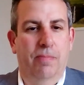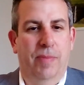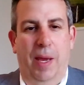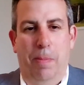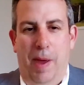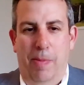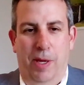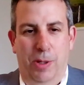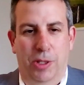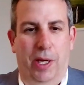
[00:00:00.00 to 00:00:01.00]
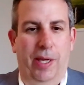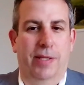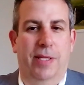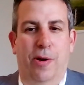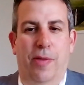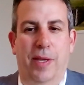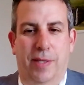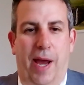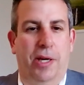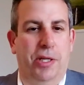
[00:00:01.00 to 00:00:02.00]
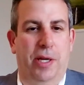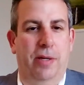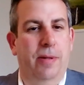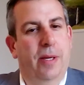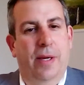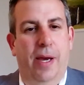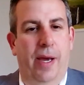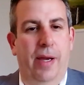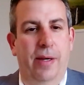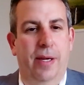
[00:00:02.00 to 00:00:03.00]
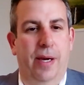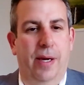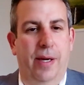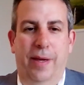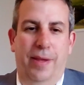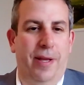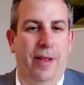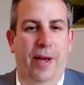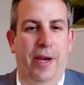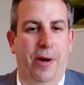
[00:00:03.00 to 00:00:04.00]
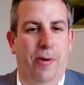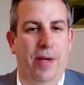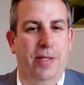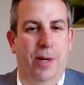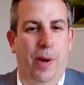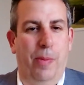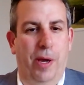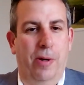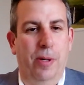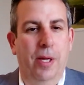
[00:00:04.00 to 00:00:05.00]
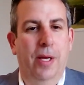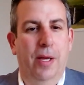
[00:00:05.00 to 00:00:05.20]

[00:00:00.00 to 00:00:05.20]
Think maybe you should consider this action. And the client agrees and away we go.